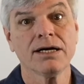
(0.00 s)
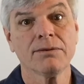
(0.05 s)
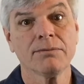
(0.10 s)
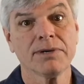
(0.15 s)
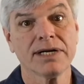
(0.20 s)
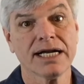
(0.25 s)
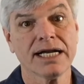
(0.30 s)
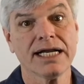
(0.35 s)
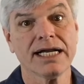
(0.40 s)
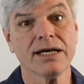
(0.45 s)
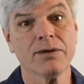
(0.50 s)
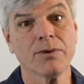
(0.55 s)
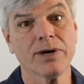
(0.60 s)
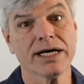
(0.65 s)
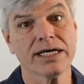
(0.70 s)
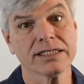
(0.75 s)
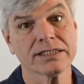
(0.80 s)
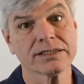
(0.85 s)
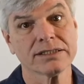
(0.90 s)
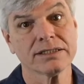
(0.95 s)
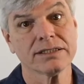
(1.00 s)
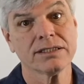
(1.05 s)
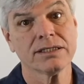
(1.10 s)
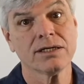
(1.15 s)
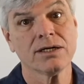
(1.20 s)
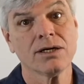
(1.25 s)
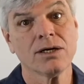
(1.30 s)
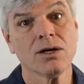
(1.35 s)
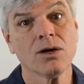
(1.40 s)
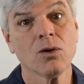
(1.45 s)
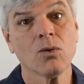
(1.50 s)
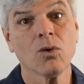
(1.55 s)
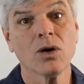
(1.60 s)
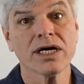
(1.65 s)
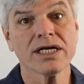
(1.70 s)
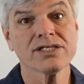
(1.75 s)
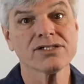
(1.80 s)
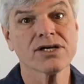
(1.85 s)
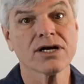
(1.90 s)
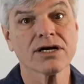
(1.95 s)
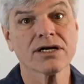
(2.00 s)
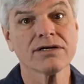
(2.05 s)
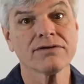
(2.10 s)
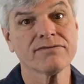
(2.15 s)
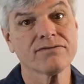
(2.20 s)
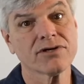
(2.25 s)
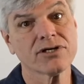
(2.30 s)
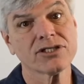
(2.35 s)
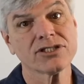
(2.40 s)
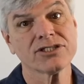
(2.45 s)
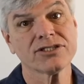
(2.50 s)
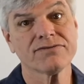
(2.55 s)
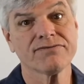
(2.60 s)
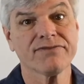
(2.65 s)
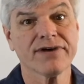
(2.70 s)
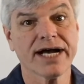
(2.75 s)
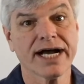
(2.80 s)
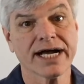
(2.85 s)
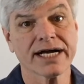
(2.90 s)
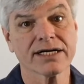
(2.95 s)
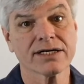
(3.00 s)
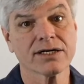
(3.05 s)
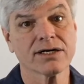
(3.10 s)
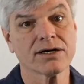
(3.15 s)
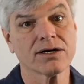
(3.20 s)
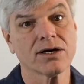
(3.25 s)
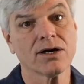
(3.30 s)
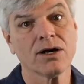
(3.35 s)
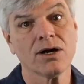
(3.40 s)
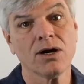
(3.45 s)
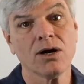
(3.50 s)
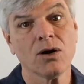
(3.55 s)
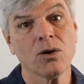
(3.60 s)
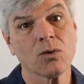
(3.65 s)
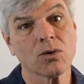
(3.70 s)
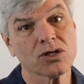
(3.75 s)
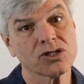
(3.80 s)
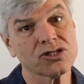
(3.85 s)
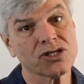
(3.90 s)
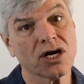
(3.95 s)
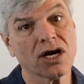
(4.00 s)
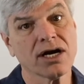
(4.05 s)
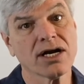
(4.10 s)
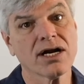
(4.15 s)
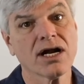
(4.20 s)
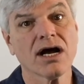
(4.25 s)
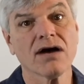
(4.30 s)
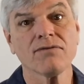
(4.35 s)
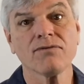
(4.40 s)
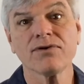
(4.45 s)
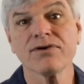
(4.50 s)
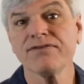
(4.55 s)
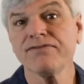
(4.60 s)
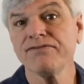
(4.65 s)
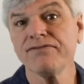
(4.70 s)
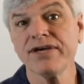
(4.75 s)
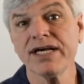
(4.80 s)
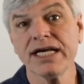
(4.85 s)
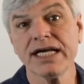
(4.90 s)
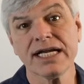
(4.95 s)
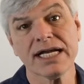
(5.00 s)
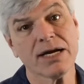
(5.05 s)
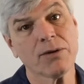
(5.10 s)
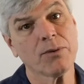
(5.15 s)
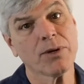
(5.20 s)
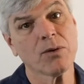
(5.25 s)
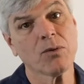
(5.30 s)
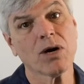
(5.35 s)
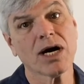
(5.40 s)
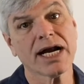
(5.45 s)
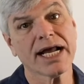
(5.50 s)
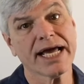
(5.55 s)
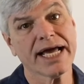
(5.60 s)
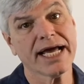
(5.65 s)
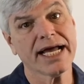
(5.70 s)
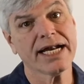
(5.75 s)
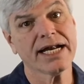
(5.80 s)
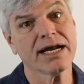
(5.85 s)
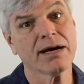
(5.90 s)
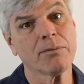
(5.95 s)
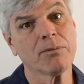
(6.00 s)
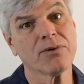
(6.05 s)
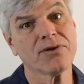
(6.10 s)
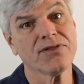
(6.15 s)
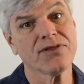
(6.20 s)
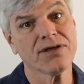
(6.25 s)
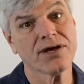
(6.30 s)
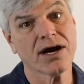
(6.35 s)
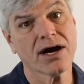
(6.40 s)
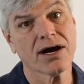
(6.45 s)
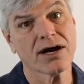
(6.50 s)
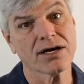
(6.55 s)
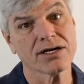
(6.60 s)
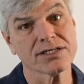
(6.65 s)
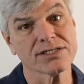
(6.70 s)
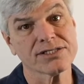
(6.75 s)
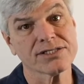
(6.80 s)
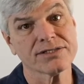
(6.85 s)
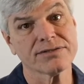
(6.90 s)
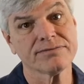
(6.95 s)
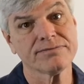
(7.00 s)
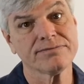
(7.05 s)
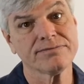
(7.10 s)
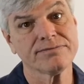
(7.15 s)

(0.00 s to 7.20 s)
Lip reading: But anyways, what is our conversion factor? We're starting off with feet and we want to end up with yards.